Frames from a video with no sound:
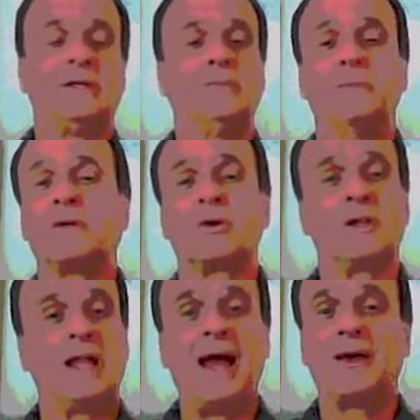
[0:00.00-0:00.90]
the middle
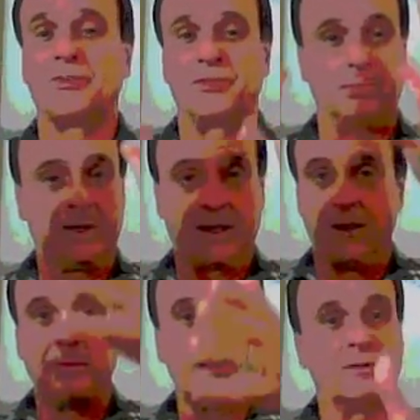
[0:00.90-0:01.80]
class is
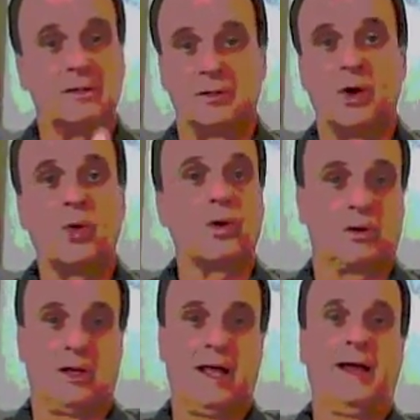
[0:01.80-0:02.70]
becoming the lower
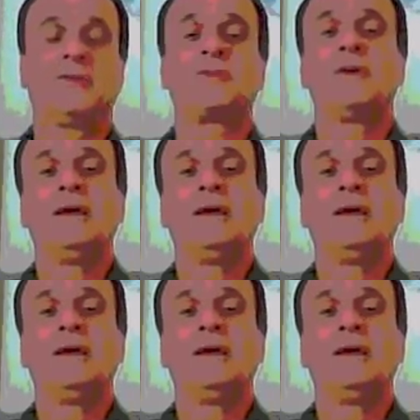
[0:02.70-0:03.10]
class,